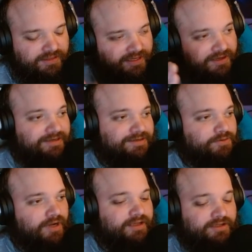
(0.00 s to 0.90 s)
then I cut it in...
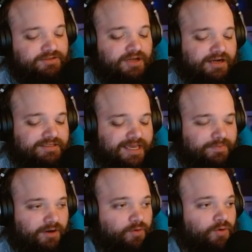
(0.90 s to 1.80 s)
I could duct tape
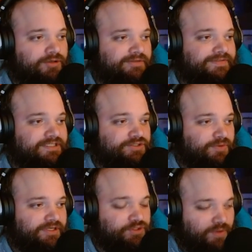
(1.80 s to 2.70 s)
a quarter of a
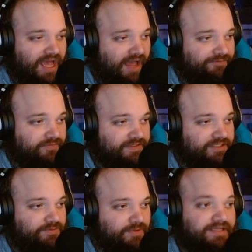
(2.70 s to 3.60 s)
D20 to a half of a
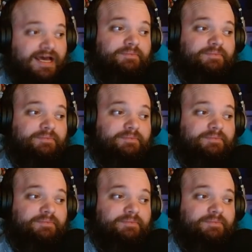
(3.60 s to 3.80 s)
D20. That